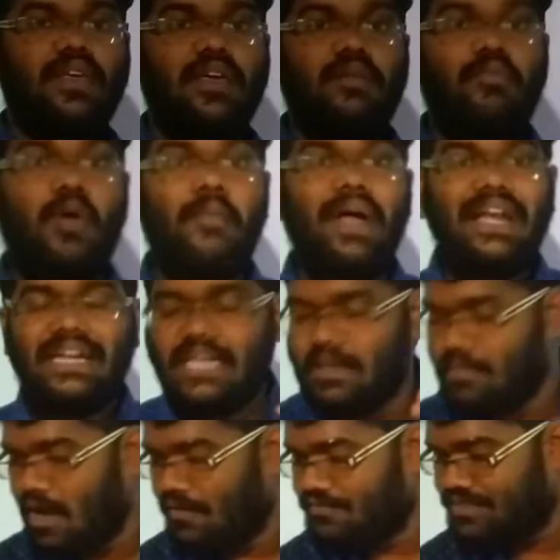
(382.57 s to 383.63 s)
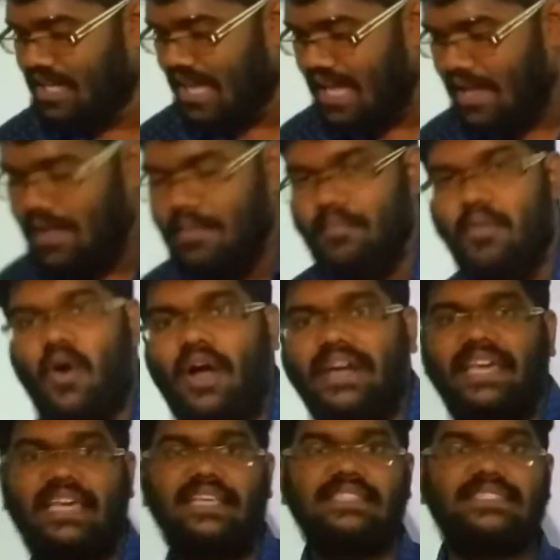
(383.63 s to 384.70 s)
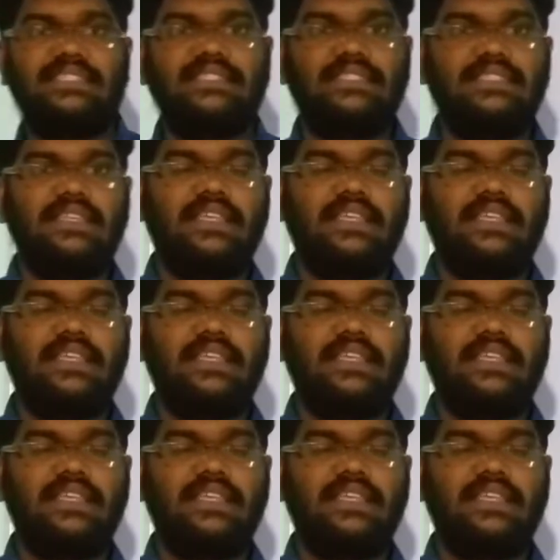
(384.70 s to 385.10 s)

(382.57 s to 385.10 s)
momentum of the bodies,